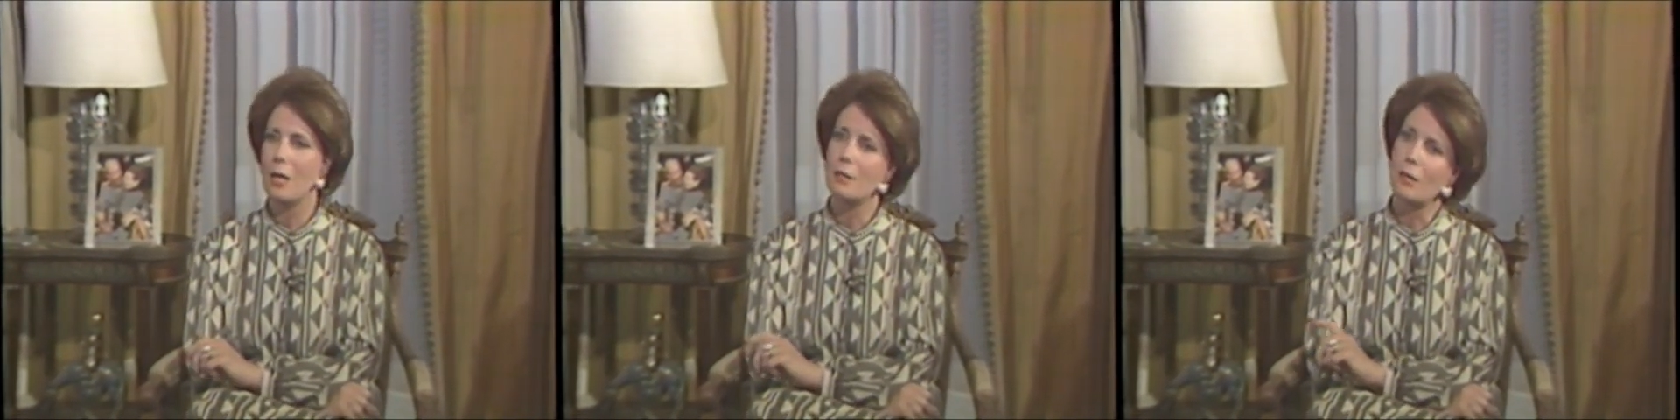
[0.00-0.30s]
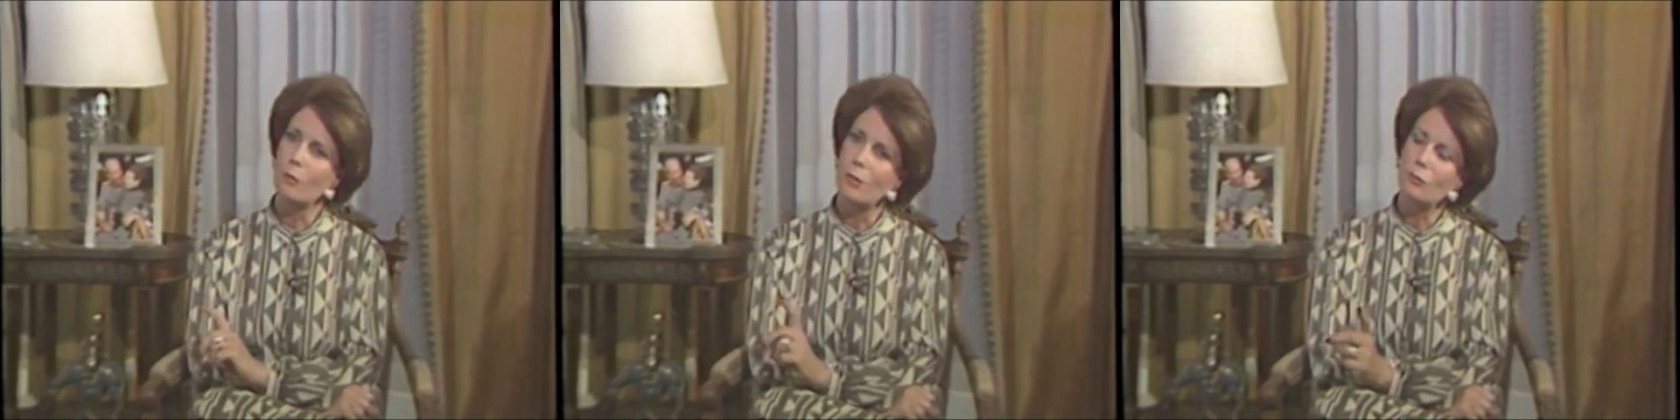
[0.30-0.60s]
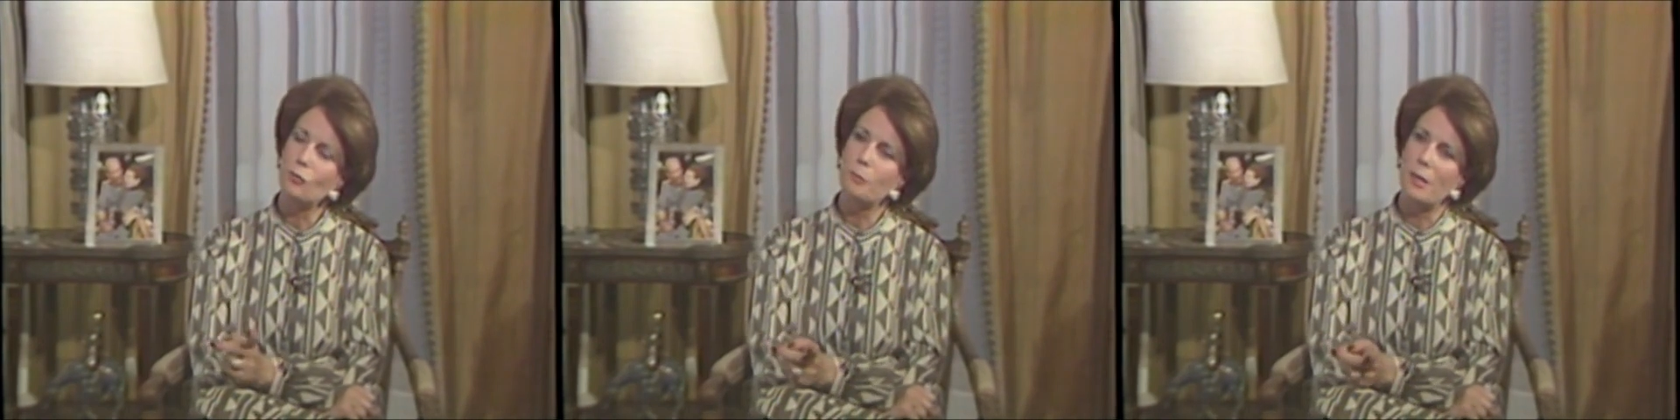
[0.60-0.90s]
And I
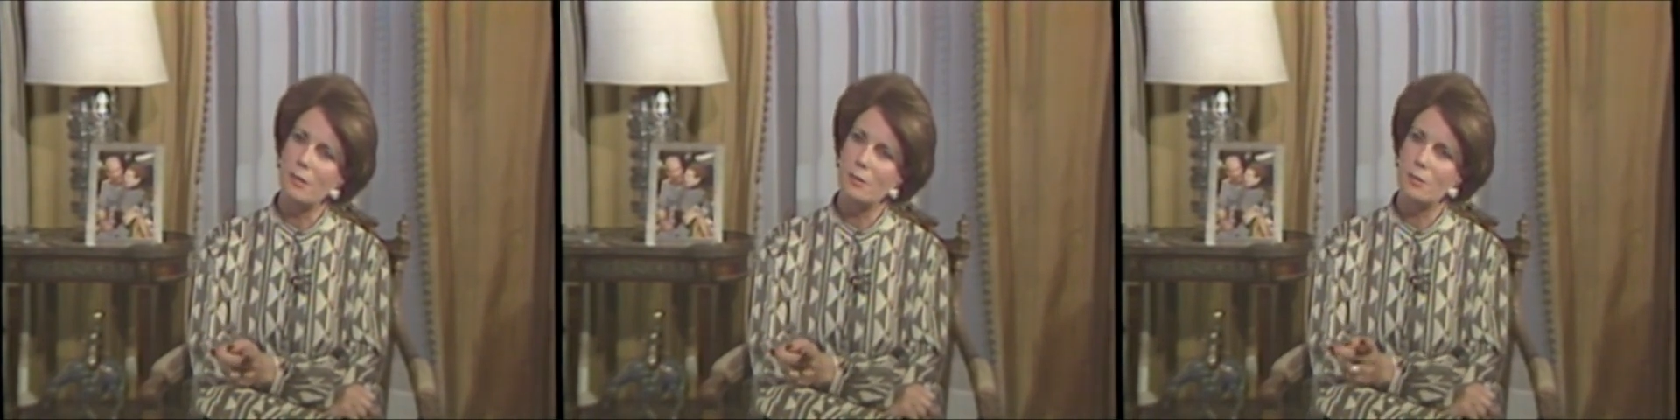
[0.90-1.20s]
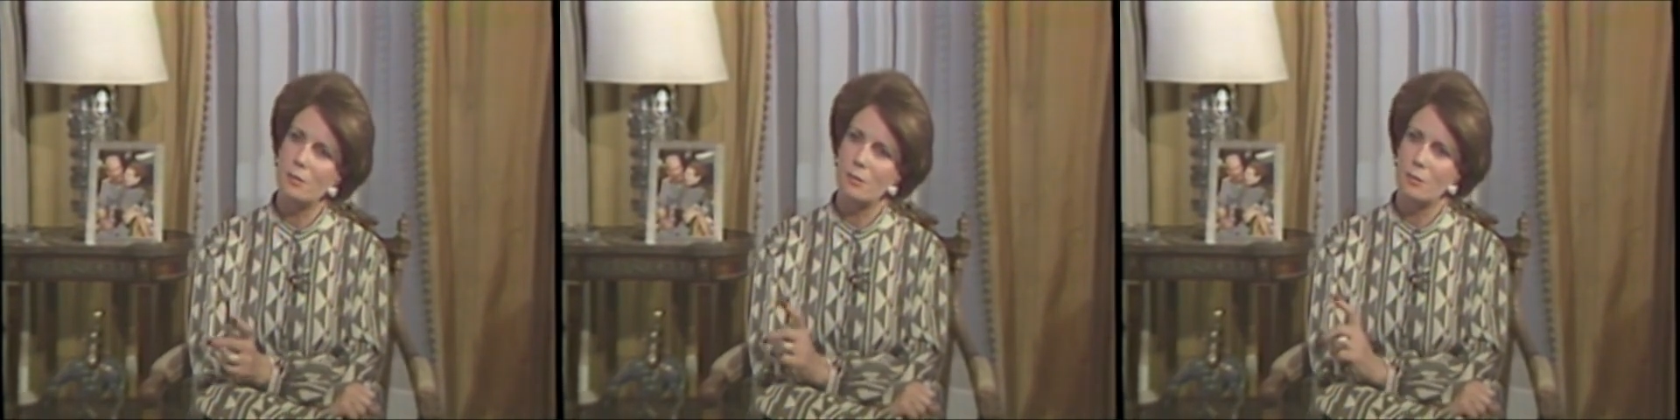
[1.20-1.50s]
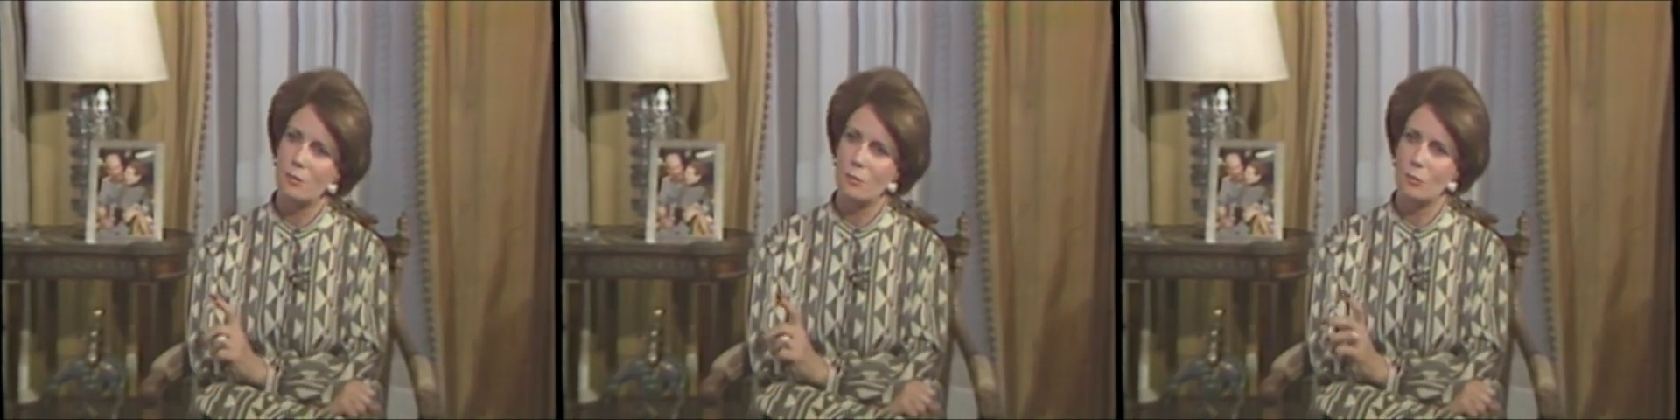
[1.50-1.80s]
went to Paris
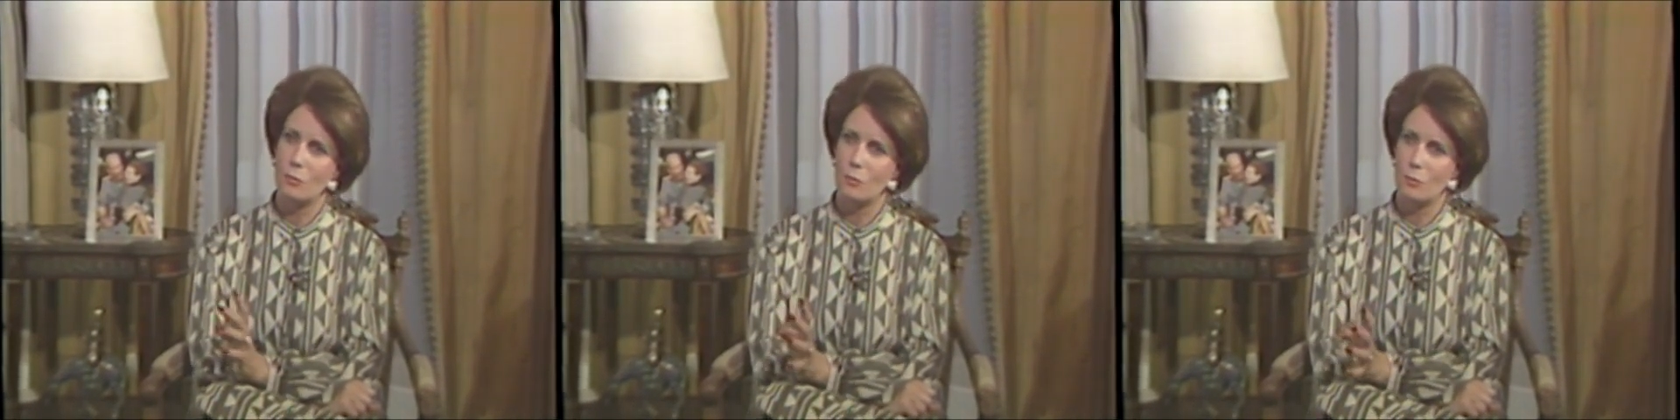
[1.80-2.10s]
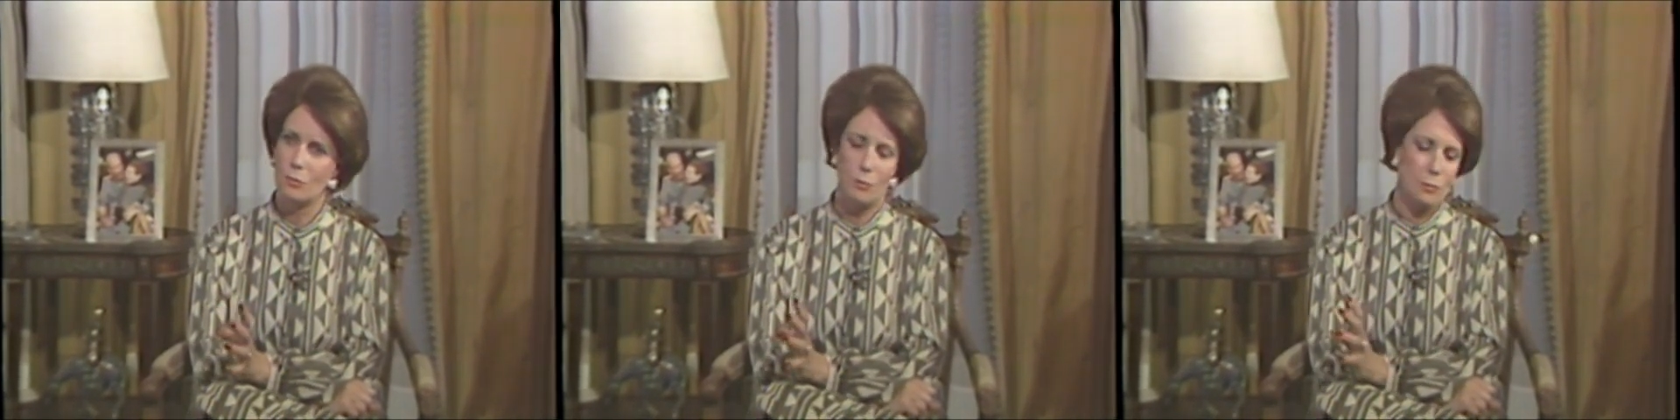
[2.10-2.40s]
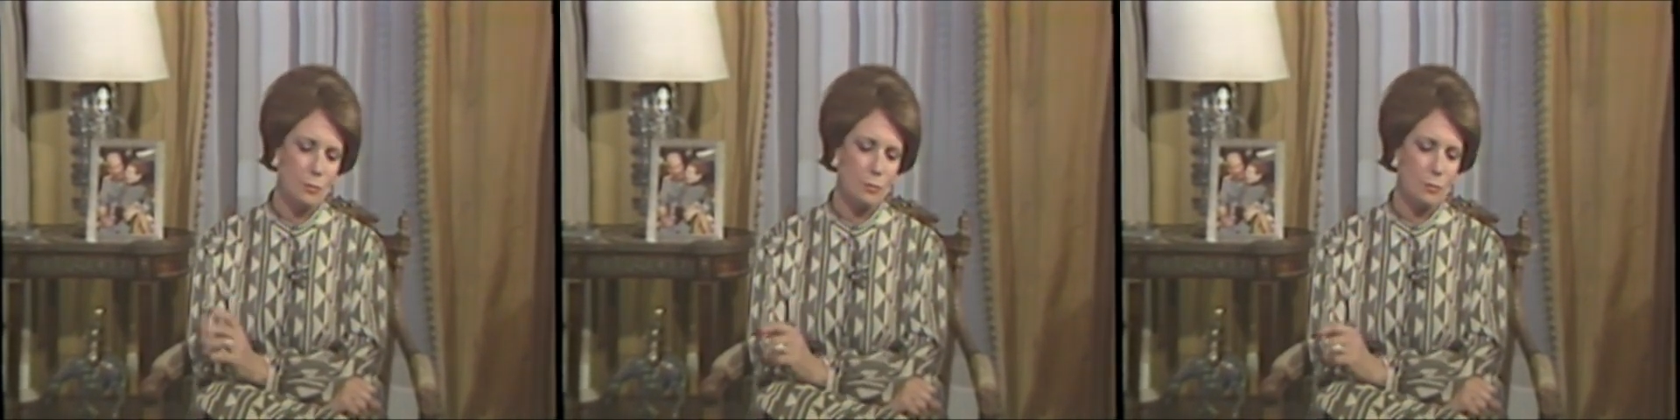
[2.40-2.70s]
to
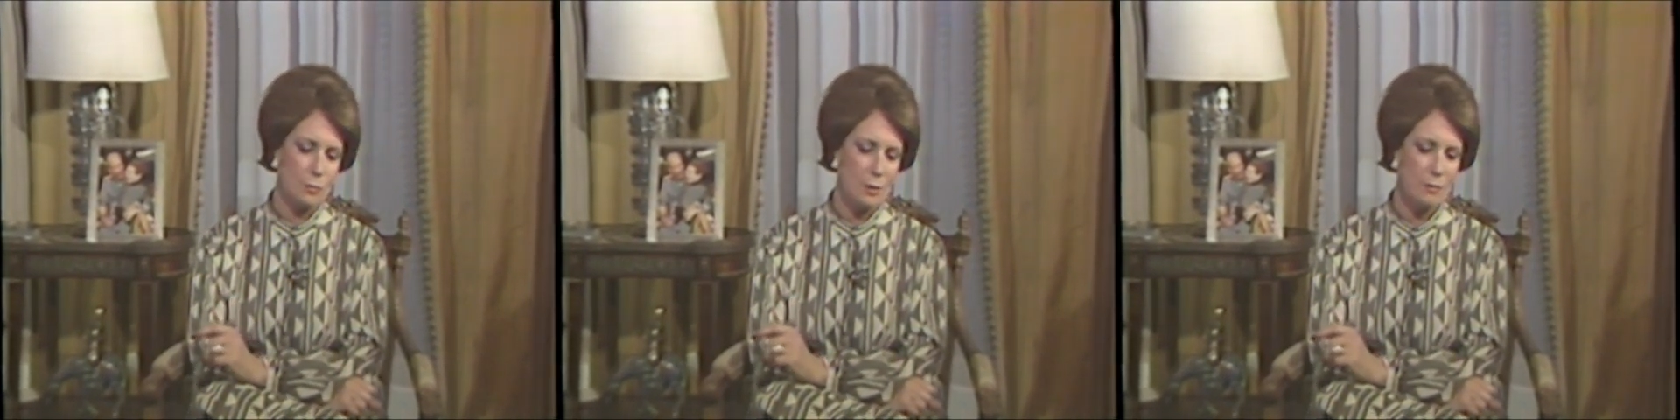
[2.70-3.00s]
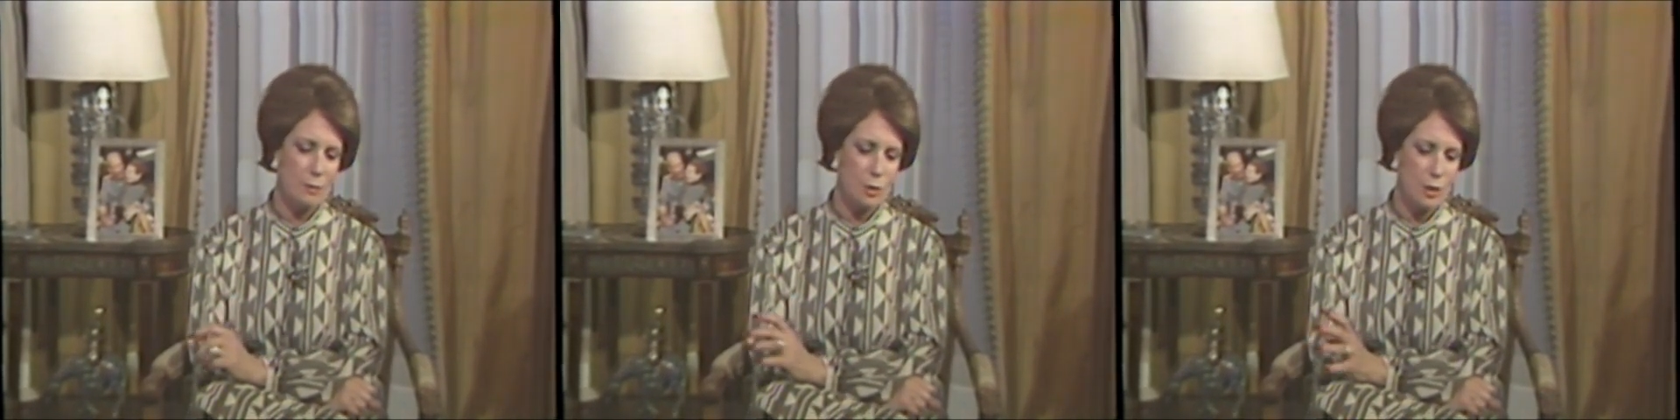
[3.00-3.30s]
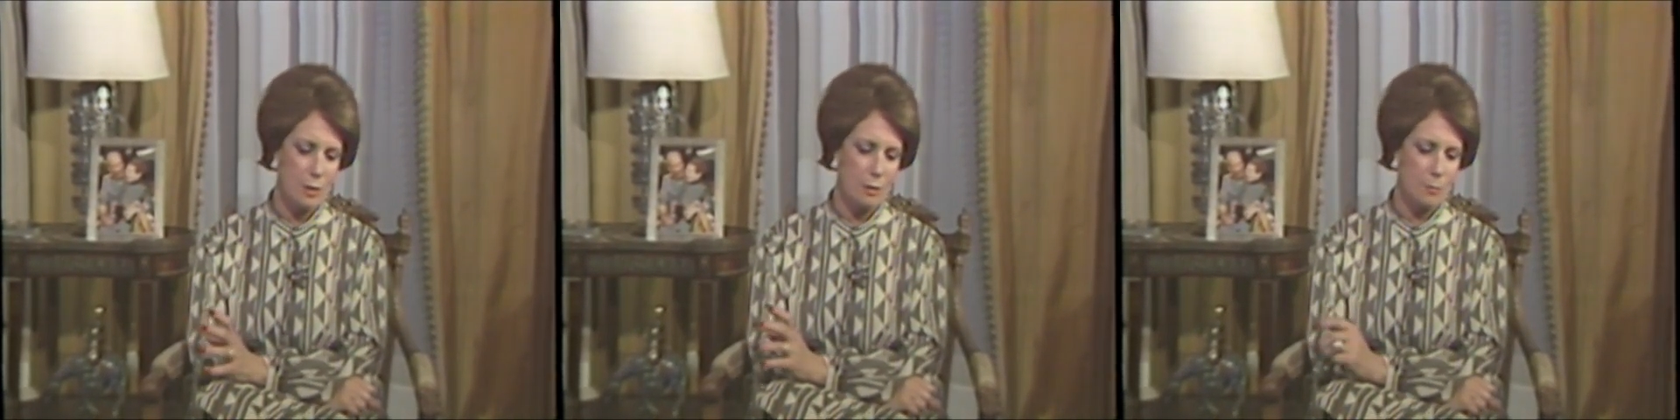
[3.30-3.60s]
have a
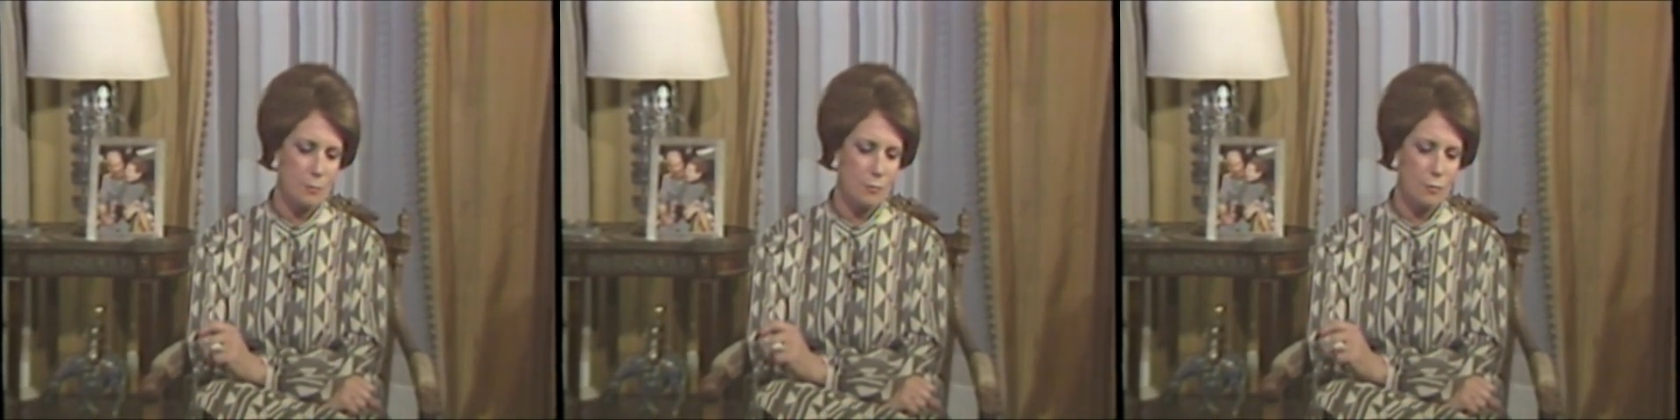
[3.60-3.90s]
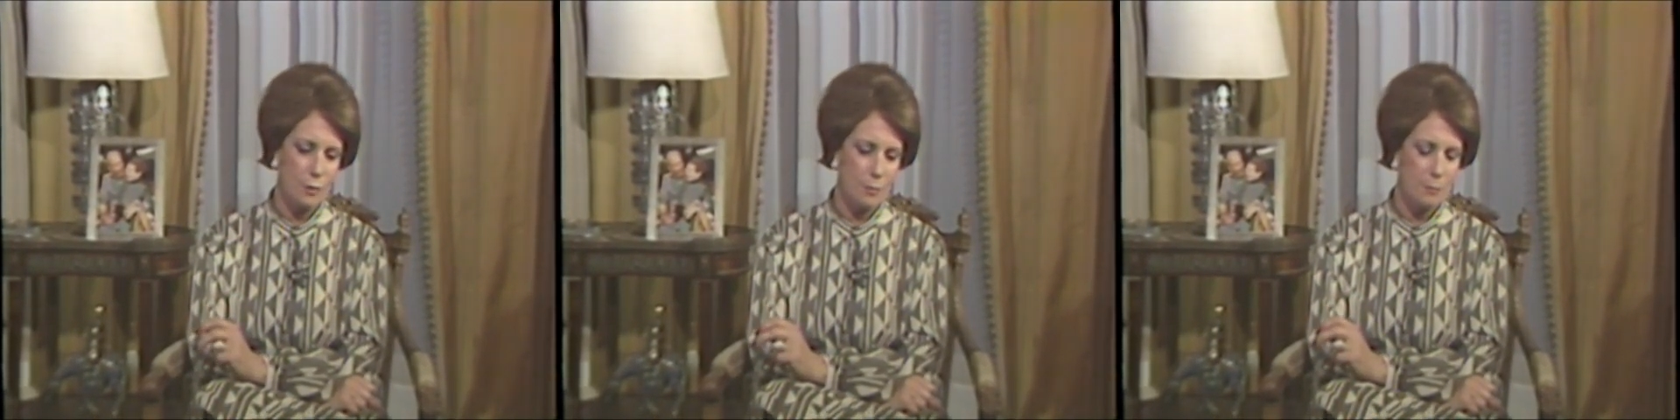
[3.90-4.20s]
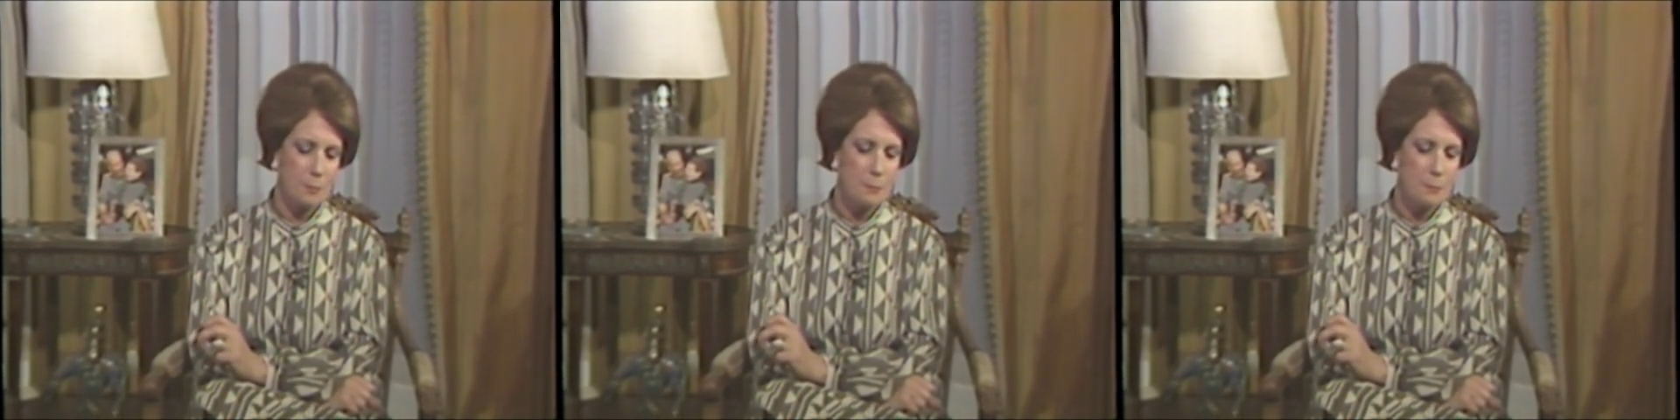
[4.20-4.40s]
checkup for him.